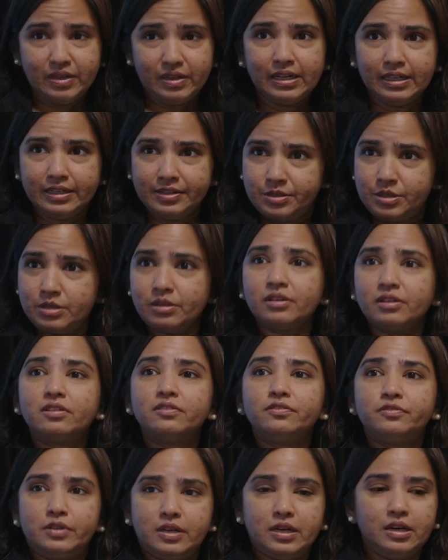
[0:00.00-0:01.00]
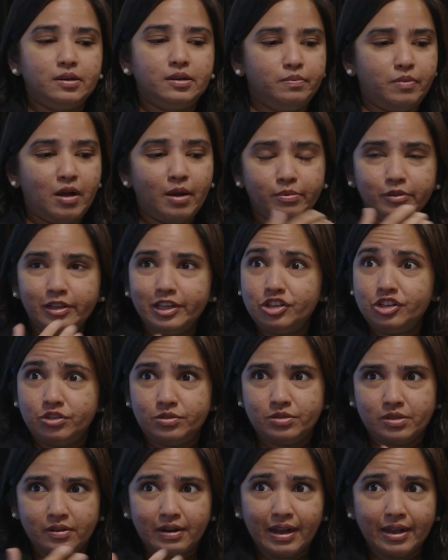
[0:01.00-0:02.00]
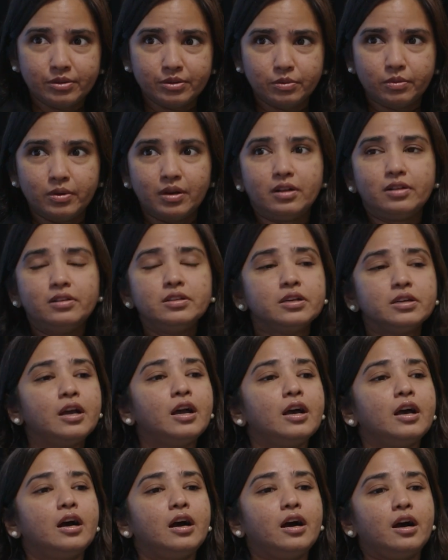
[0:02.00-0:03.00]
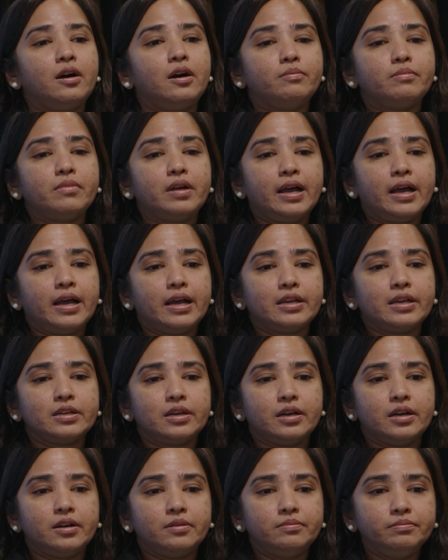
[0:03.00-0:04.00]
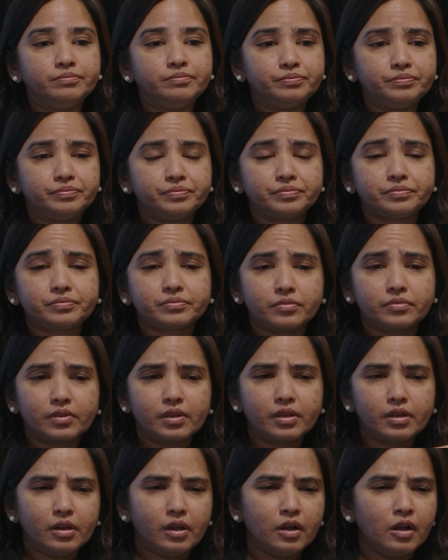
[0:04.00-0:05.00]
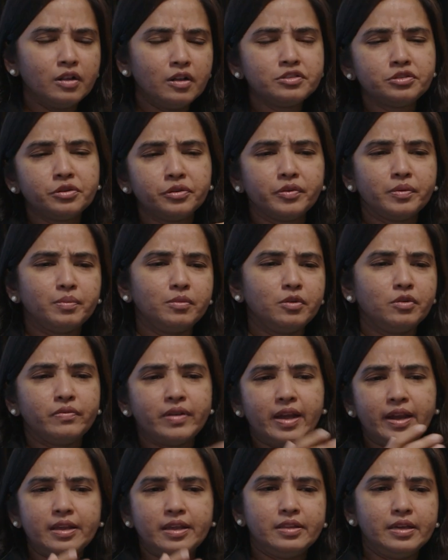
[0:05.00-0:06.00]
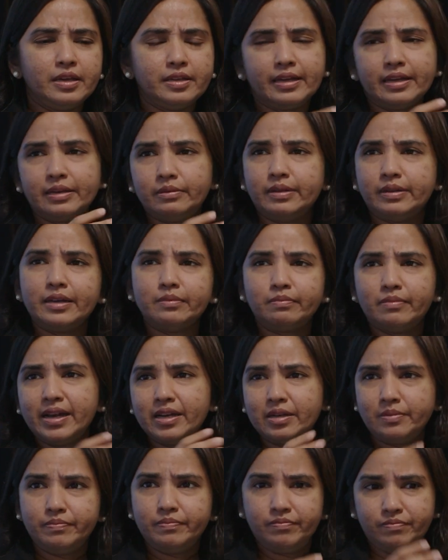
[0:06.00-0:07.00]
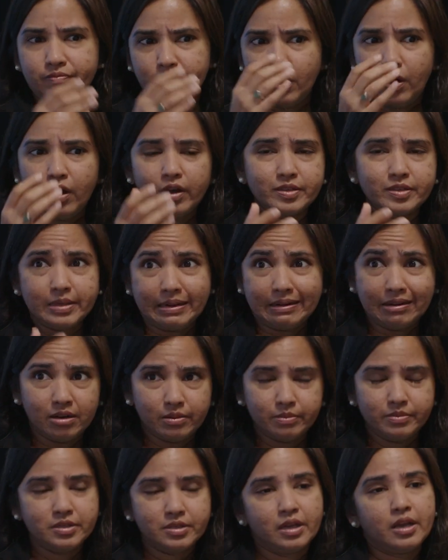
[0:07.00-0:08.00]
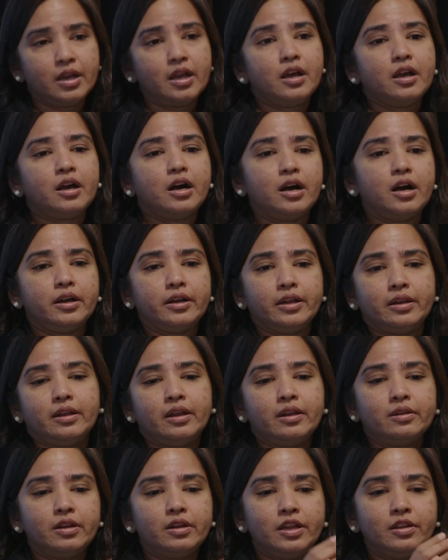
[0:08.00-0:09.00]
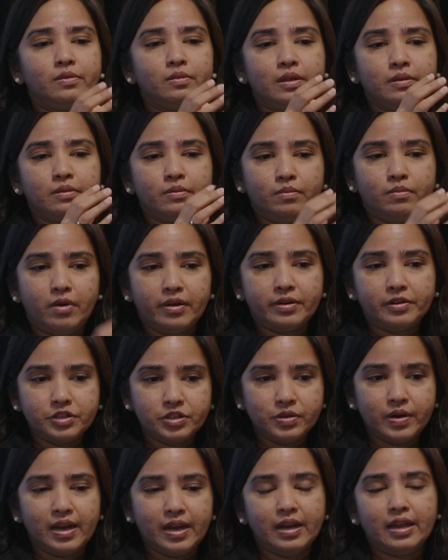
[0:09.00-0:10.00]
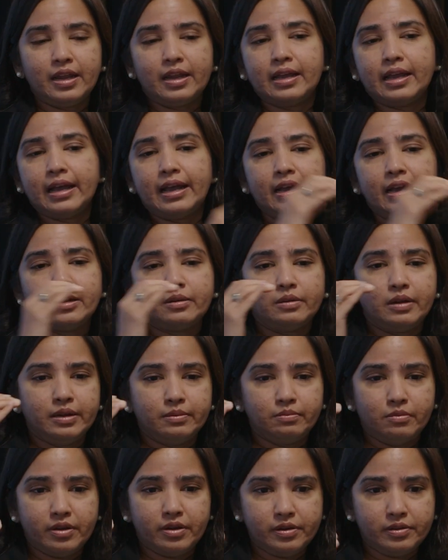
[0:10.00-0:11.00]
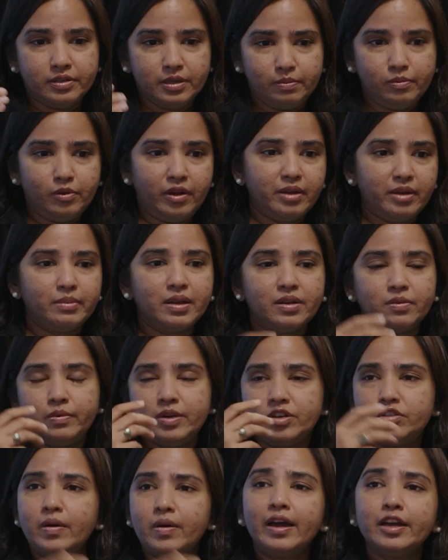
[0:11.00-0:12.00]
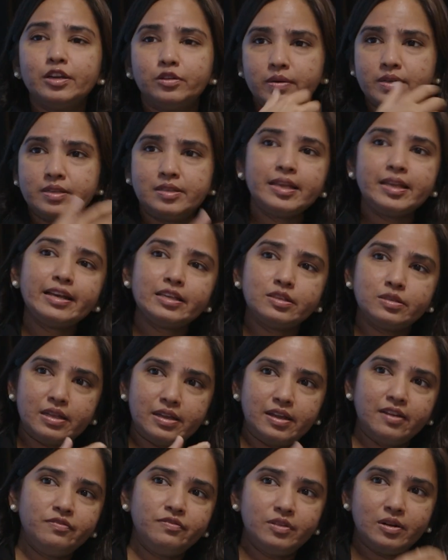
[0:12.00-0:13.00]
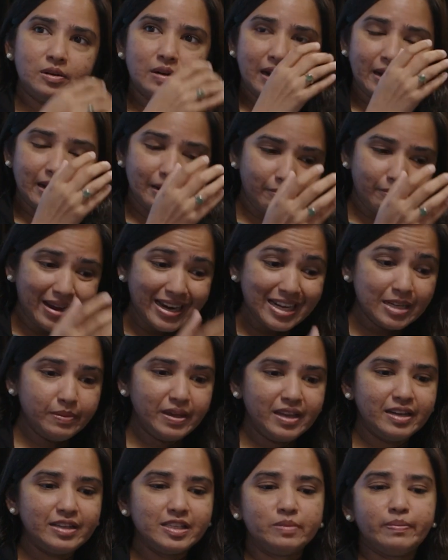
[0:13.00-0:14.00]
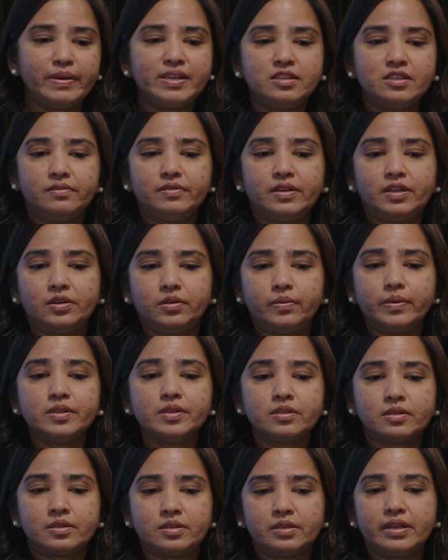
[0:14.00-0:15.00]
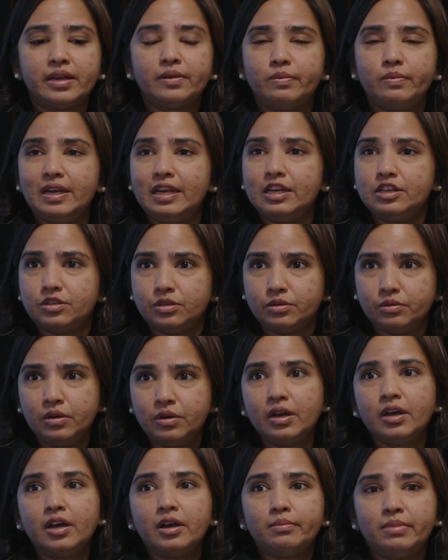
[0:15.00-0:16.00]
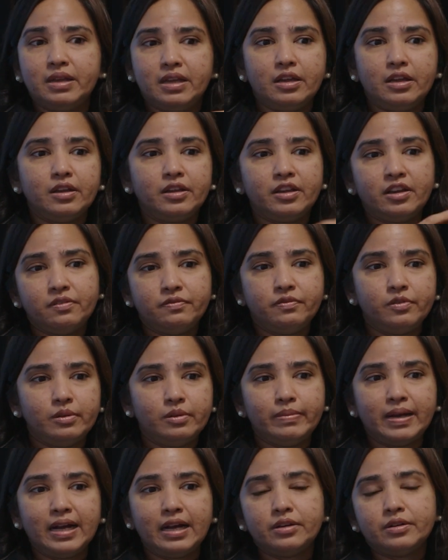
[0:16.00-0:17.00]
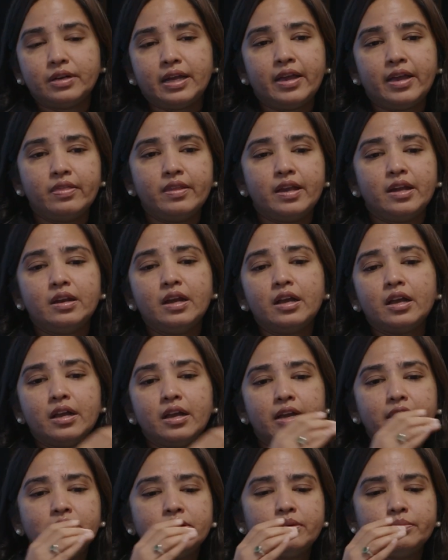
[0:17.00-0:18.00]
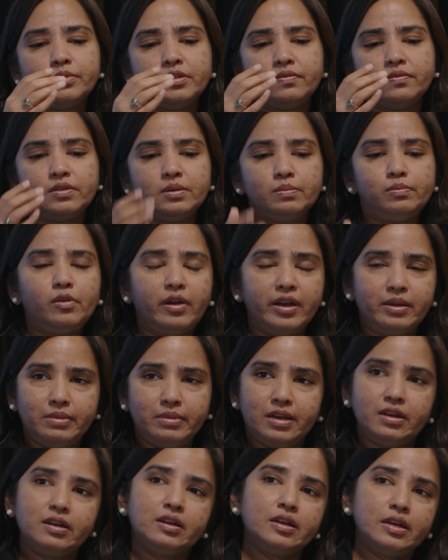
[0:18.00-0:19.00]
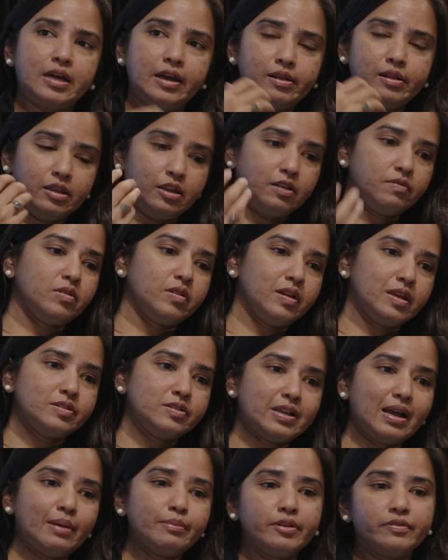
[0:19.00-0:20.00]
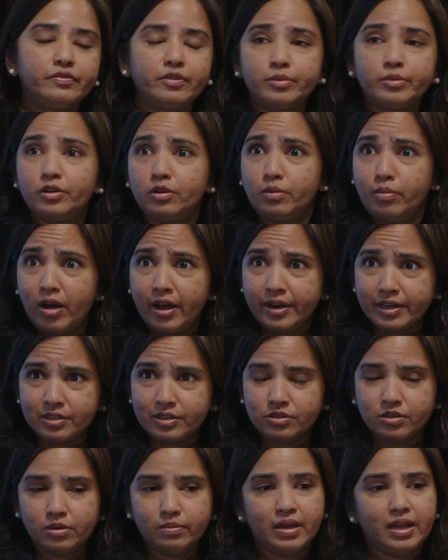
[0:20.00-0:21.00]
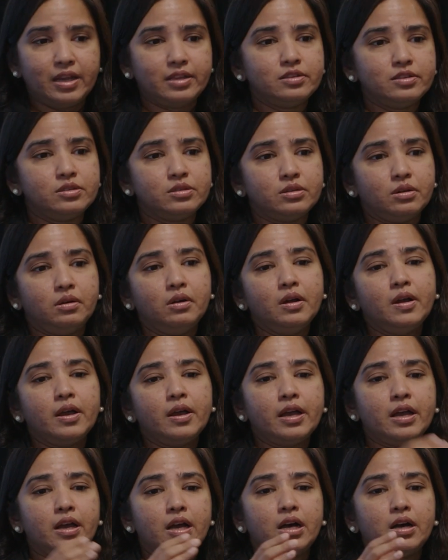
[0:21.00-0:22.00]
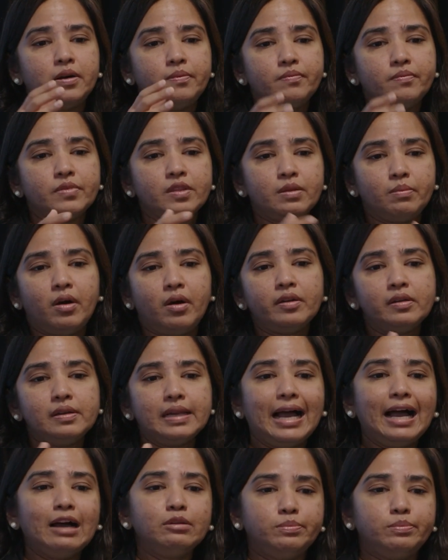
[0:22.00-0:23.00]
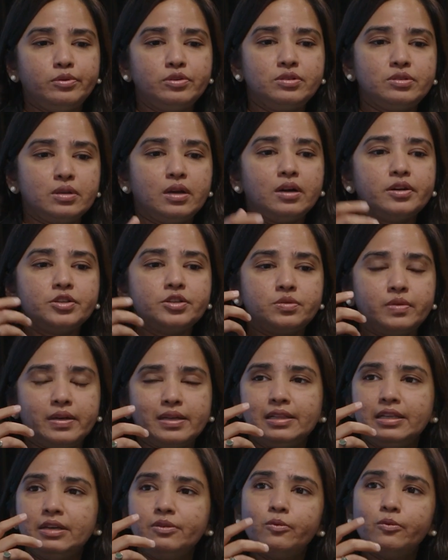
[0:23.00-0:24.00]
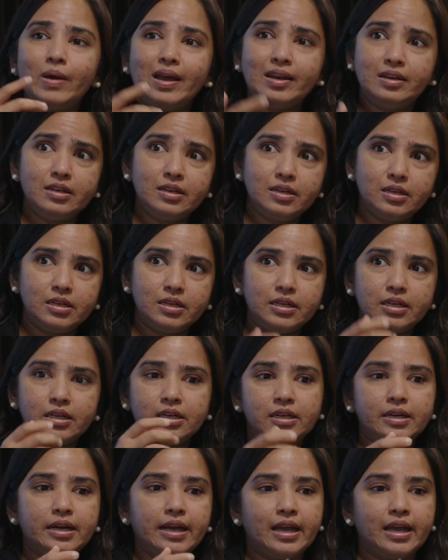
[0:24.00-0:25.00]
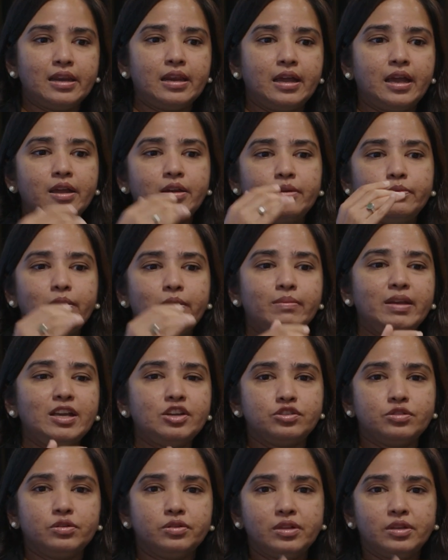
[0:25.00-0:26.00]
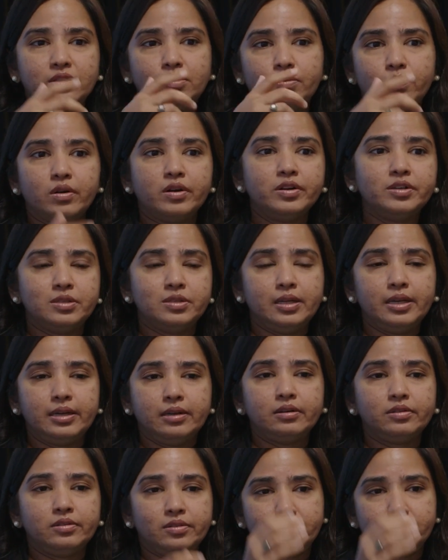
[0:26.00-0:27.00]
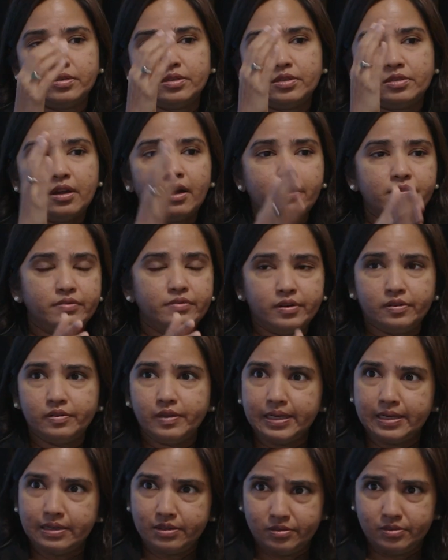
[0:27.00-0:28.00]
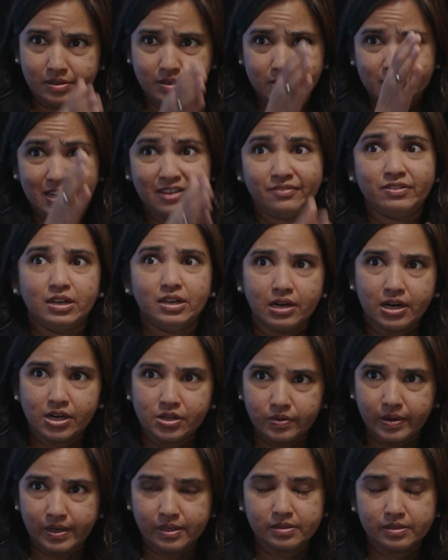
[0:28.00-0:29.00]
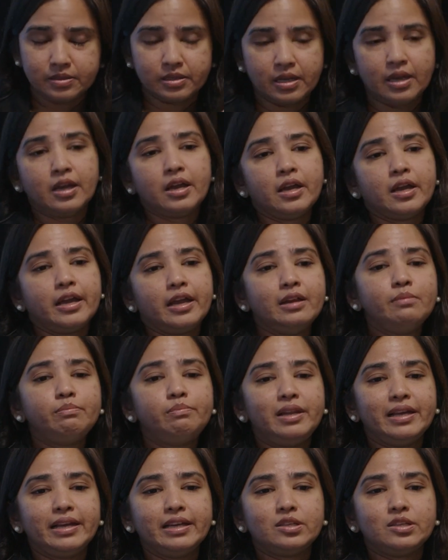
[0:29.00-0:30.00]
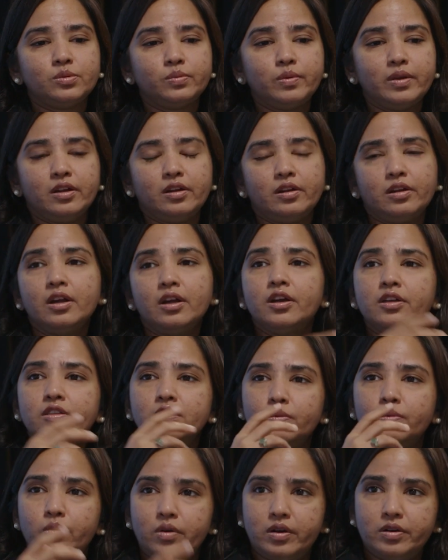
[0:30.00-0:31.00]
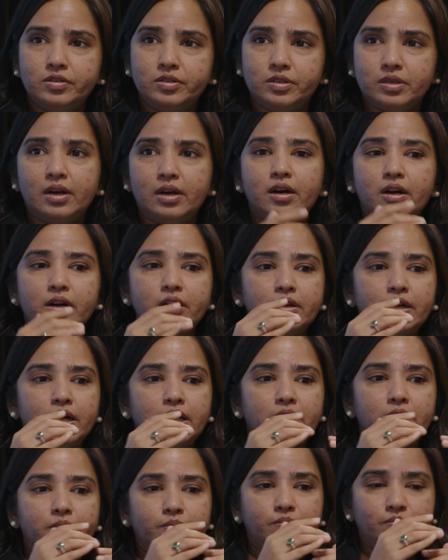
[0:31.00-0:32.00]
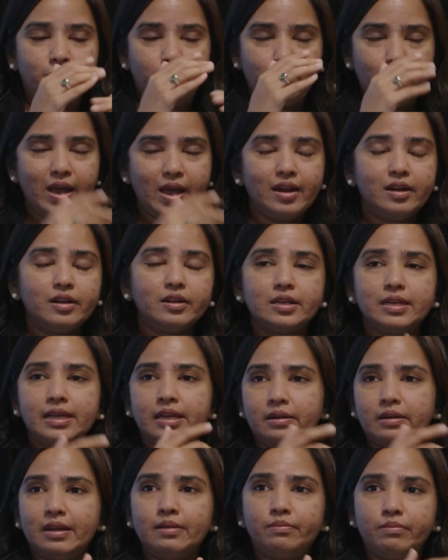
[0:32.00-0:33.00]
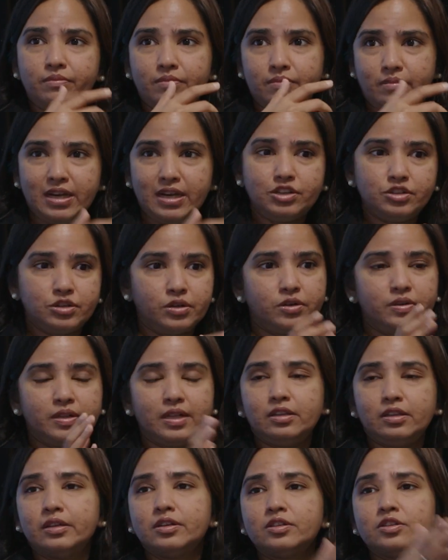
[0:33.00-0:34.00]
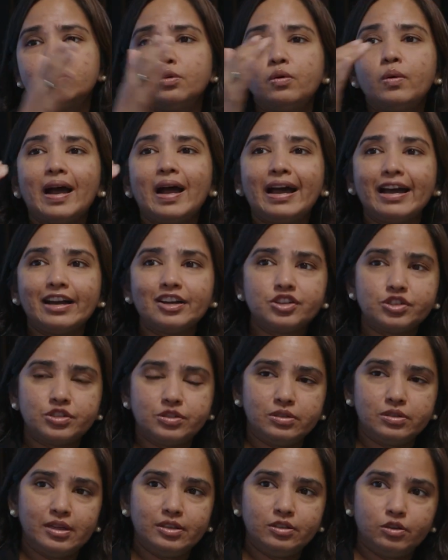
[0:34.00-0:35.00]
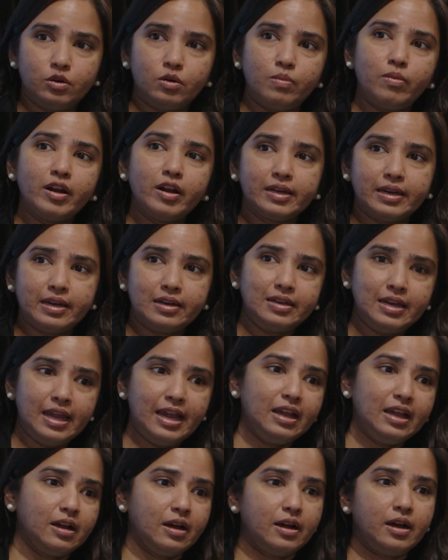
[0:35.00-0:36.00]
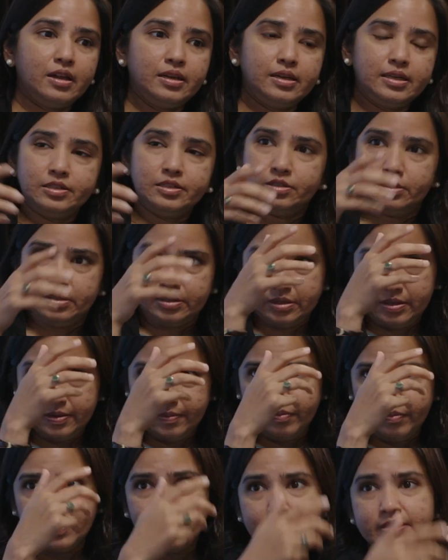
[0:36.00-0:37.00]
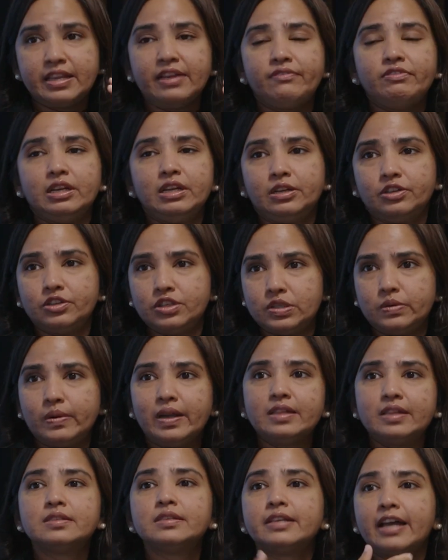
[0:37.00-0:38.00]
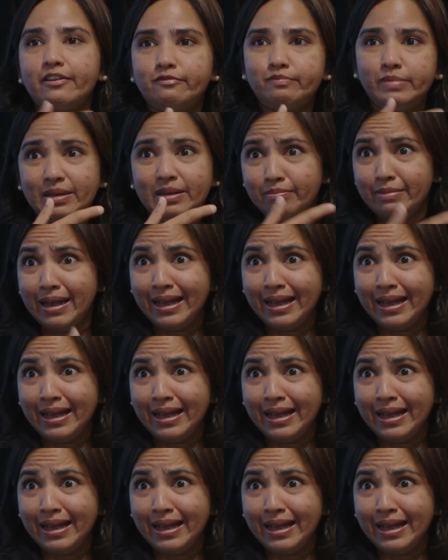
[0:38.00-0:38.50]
Uh, serve uh, populations around the world, um, and um, also remove anything that, that might cause harms. Uh, in, in, in model training and, and model deployment, we try to assess if there might be any specific risks that we need to be careful about. And then in terms of deployment, I'll give you an example from the robotics domain. So Uh, the model outputs are strictly vetted, uh, mm-hmm. and, and we make sure that the words there, there's a software layer, there are safety guardrails in place where the words are um, vetted and, and made sure that there's no action that the robot can take unless the, the safety constraints have been